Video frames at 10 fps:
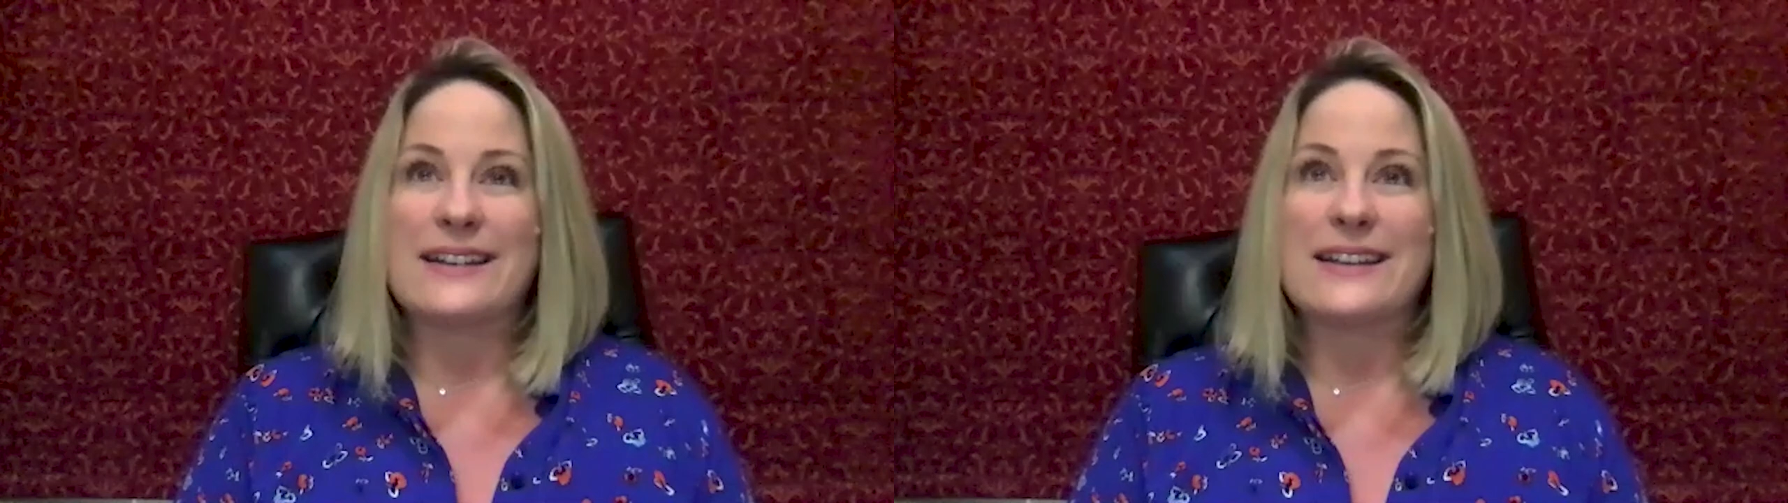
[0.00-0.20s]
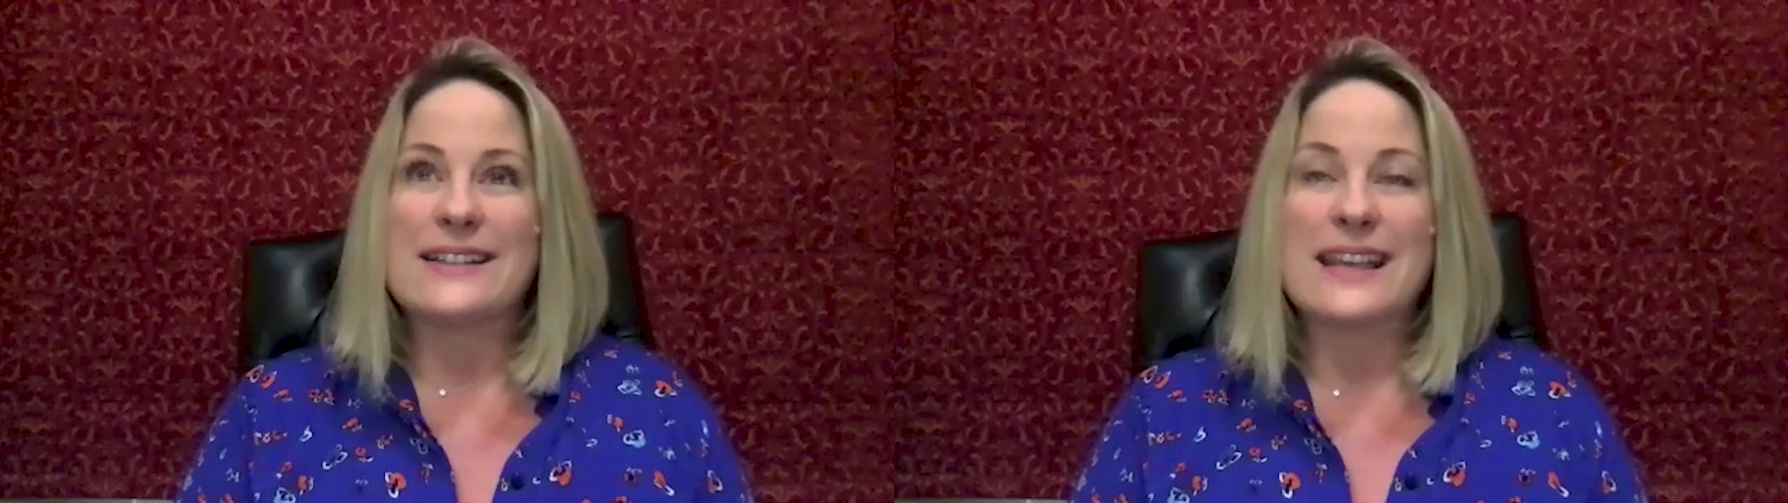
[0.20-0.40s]

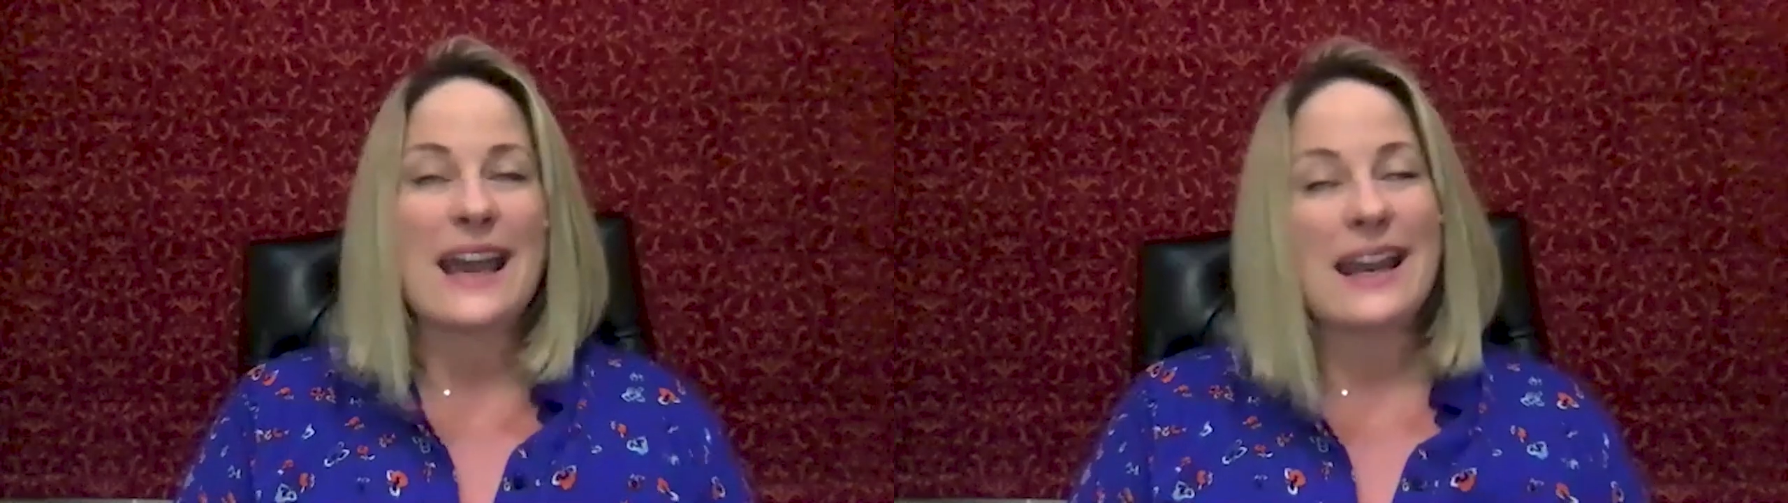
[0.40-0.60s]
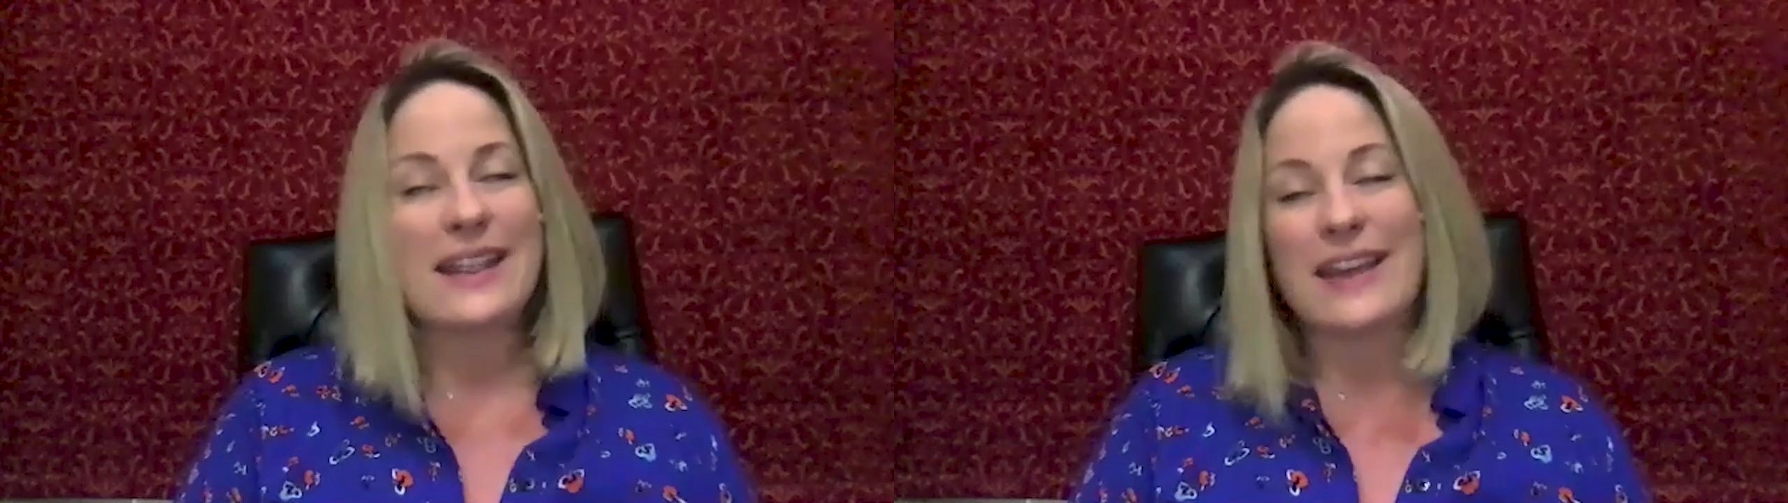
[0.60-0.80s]
is there
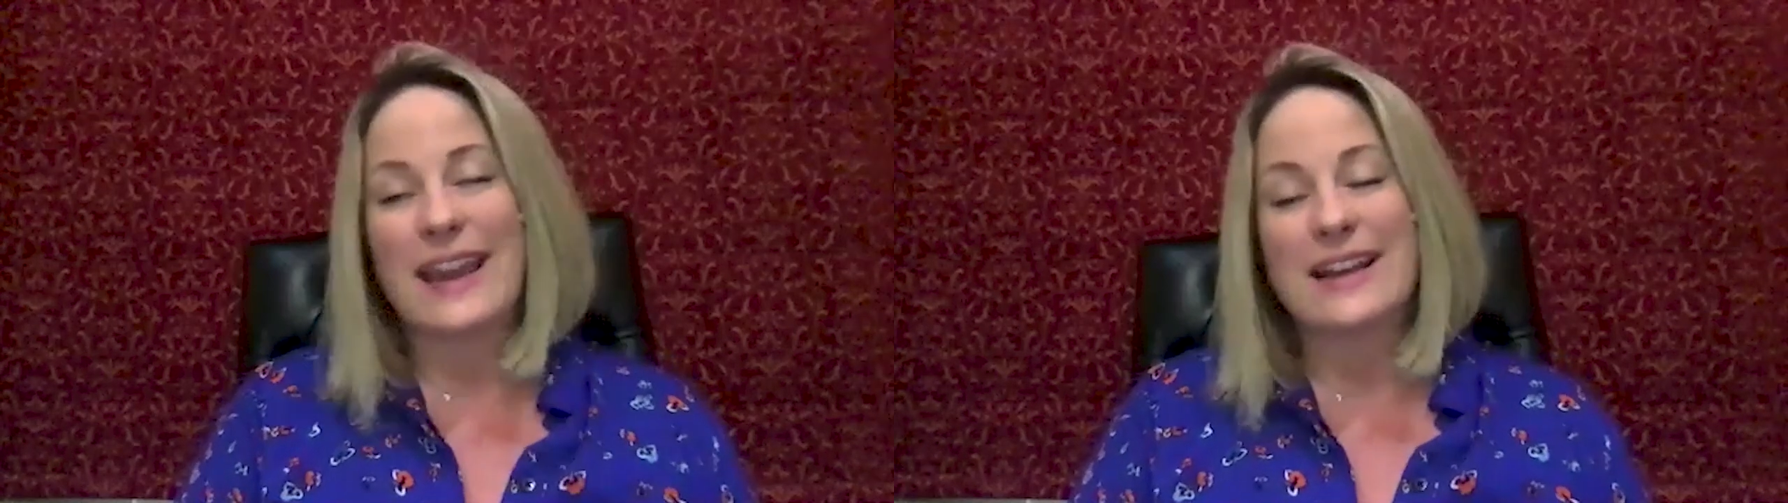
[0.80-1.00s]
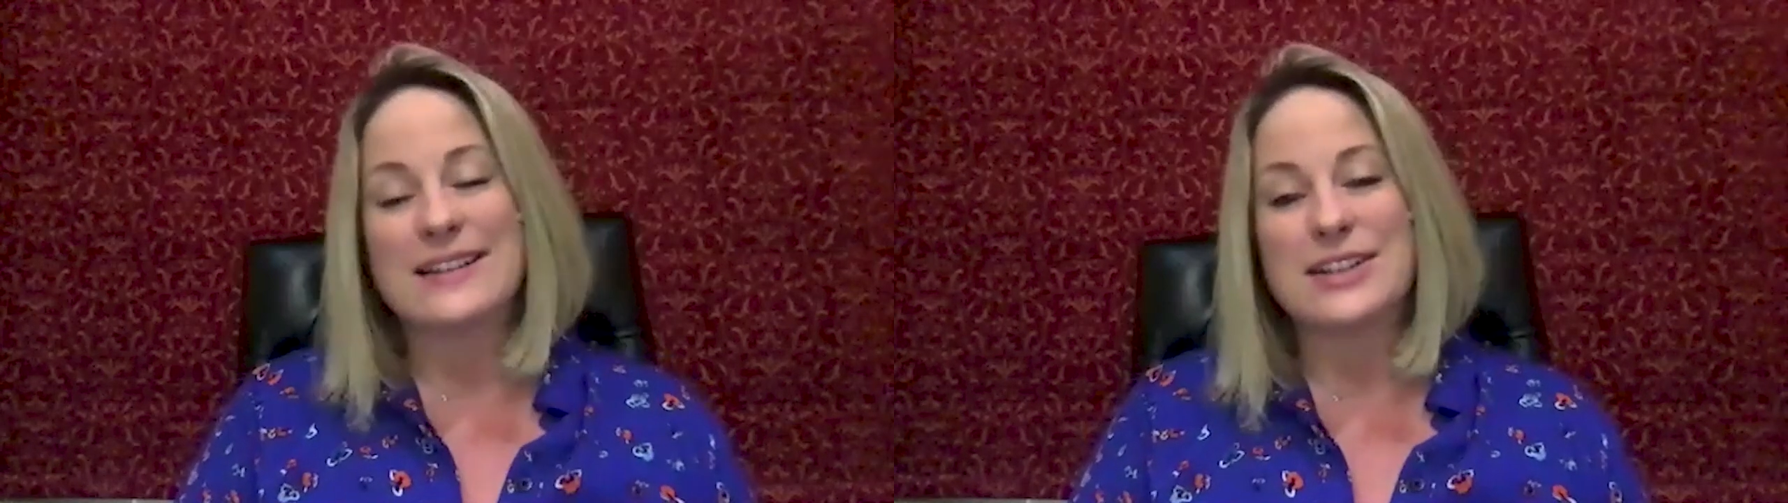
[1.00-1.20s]
anything else